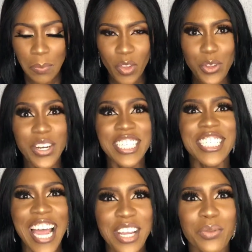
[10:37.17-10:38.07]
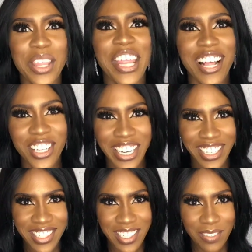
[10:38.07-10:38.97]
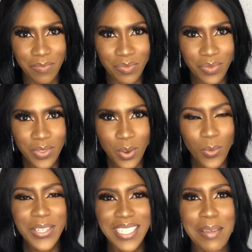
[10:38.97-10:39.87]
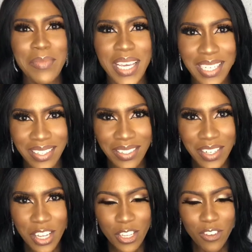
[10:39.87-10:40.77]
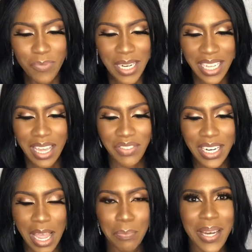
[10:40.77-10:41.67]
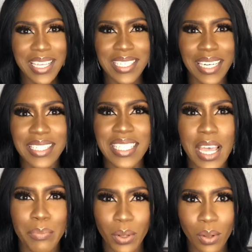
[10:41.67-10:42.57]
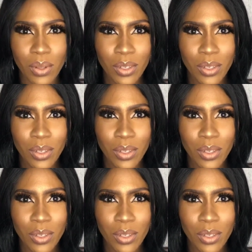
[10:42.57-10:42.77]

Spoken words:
you can dine with elders. What does that mean? You've been given a place at the table.